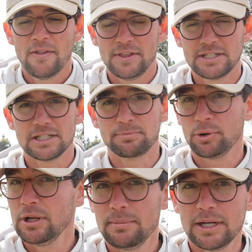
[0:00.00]
This is
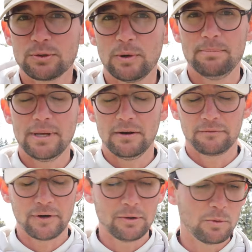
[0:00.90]
pretty much what me and
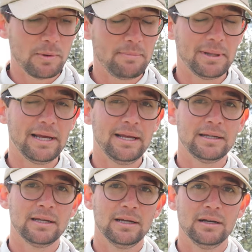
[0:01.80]
Frank will be
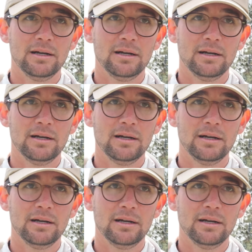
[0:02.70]
playing